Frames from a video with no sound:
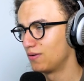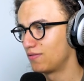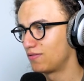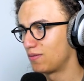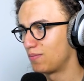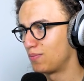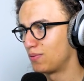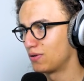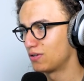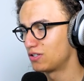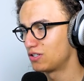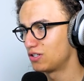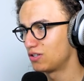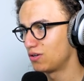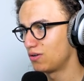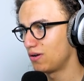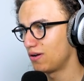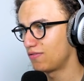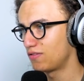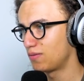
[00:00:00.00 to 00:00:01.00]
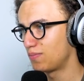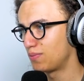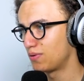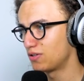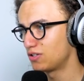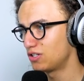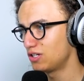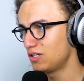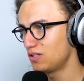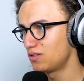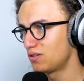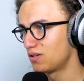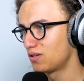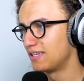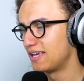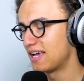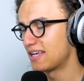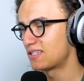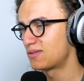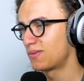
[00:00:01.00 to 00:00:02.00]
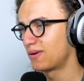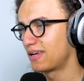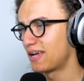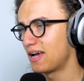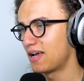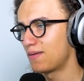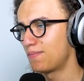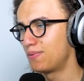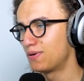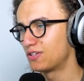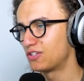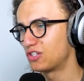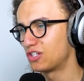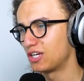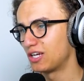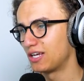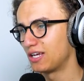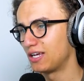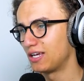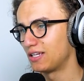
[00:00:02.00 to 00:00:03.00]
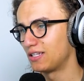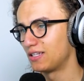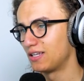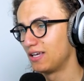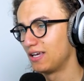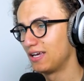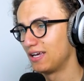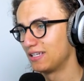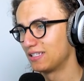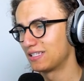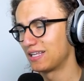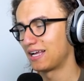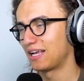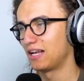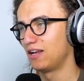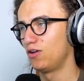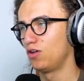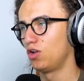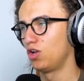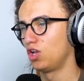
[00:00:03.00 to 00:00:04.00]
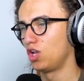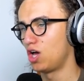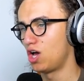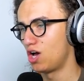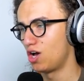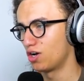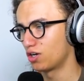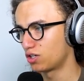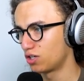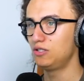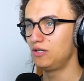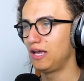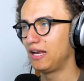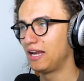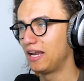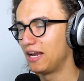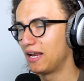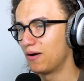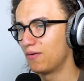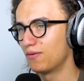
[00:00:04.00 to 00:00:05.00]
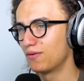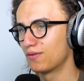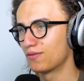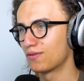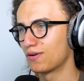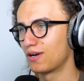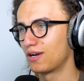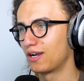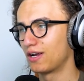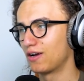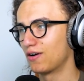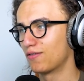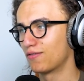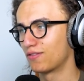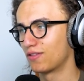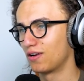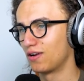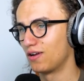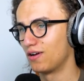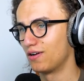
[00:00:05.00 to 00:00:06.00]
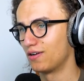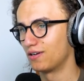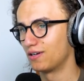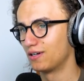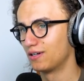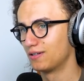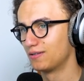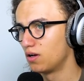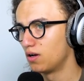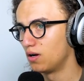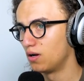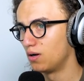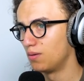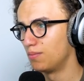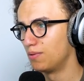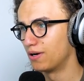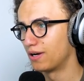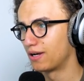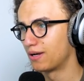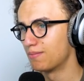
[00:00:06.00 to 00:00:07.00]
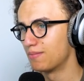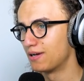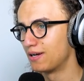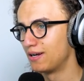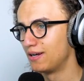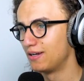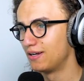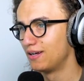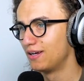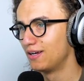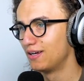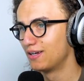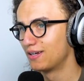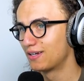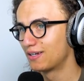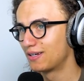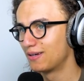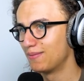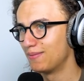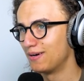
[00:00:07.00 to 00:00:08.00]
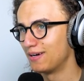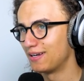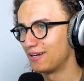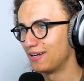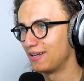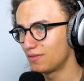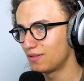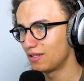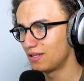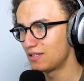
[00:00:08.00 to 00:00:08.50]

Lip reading: We have to push. Do we have to push it? Yes, we gotta push it. It's like a little log, and then now we're running over the log. Oh boy, come on. Come on.